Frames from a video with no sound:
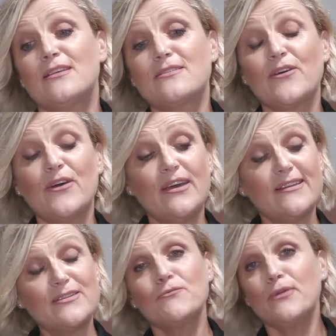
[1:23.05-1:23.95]
So
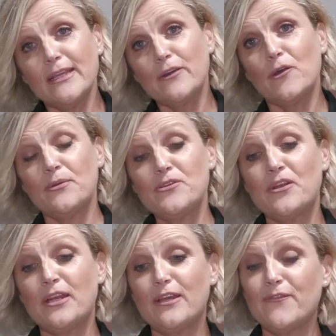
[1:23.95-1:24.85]
it's a really good
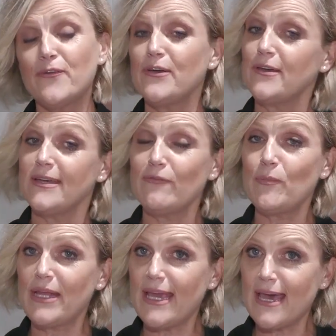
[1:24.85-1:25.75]
opportunity for
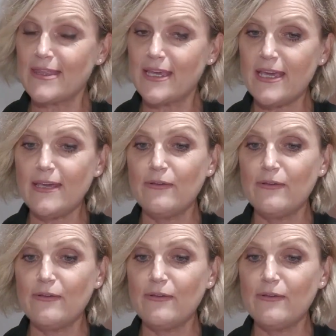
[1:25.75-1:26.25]
everybody out there.